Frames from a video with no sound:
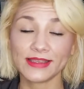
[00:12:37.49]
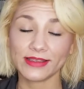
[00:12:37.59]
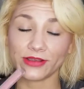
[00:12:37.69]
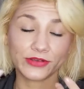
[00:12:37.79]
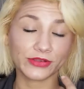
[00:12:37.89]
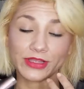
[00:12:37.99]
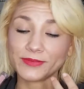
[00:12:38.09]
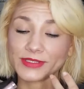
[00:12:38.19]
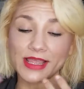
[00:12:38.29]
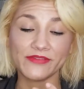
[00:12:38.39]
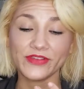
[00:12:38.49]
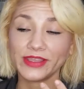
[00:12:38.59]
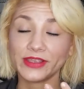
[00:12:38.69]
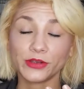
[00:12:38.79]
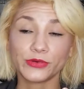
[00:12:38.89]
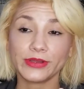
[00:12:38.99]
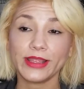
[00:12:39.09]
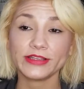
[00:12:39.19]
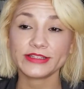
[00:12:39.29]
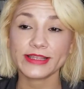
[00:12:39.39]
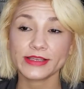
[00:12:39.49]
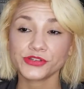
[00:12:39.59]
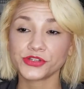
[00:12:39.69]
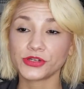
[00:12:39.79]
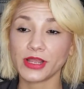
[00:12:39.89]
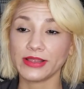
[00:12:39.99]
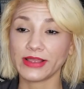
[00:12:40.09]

I feel like it creates texture.